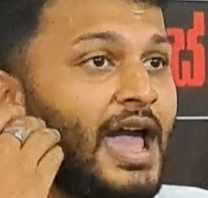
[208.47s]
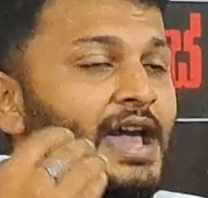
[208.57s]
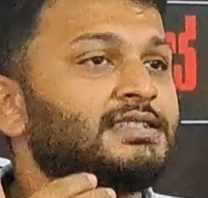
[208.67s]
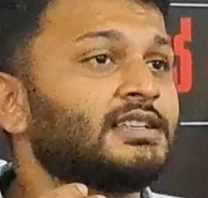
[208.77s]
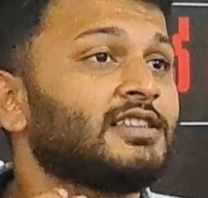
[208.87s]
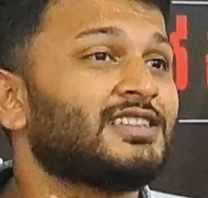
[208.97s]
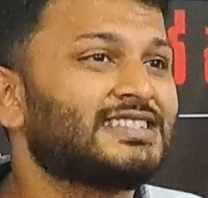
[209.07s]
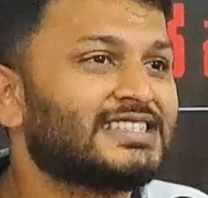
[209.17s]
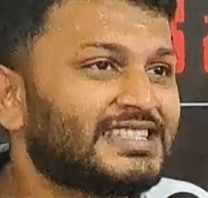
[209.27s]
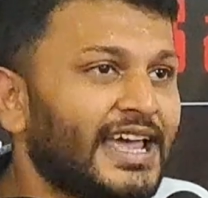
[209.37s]
as the
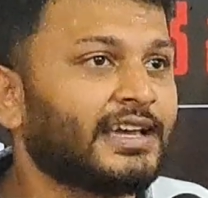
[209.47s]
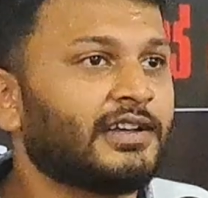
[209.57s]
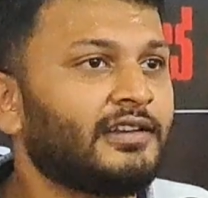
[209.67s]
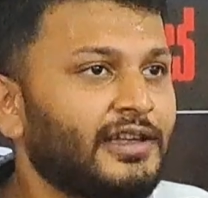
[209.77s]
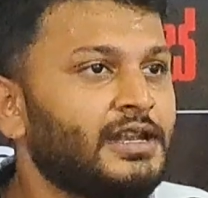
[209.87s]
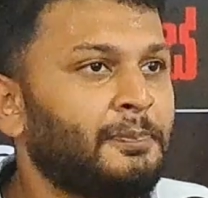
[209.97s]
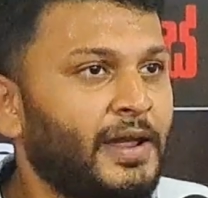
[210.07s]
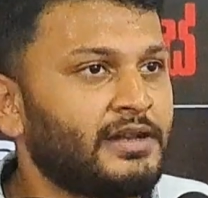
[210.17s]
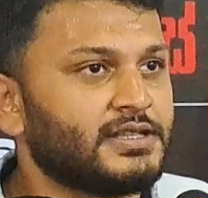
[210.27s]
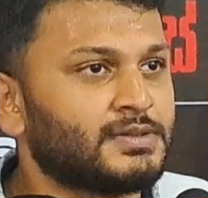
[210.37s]
second
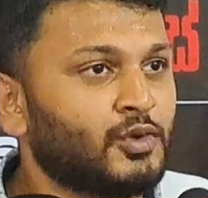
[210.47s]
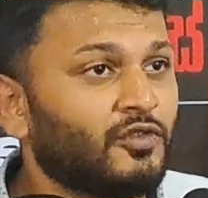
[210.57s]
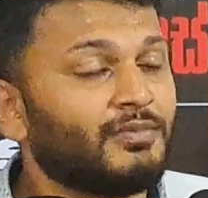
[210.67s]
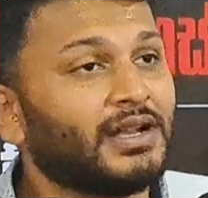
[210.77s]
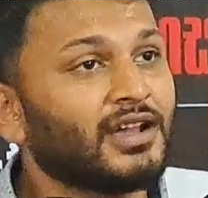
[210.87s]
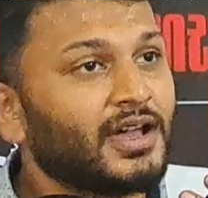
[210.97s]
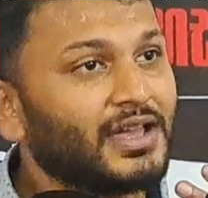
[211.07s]
independence movement.